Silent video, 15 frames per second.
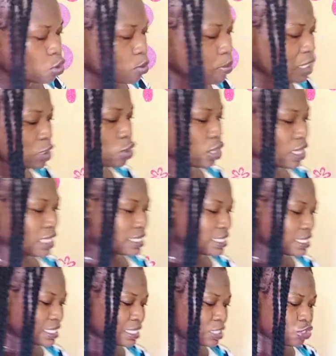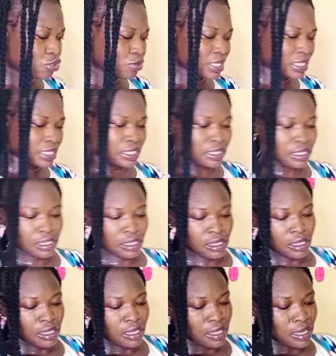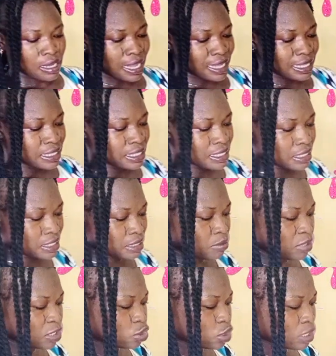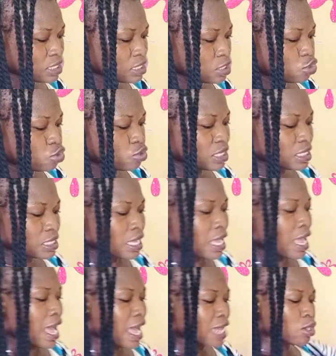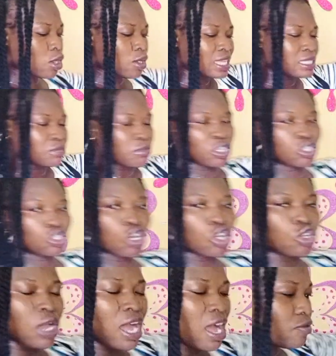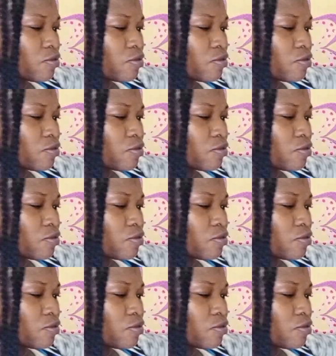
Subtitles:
make sure it is straight like this. Make sure it is straight, and always make sure you have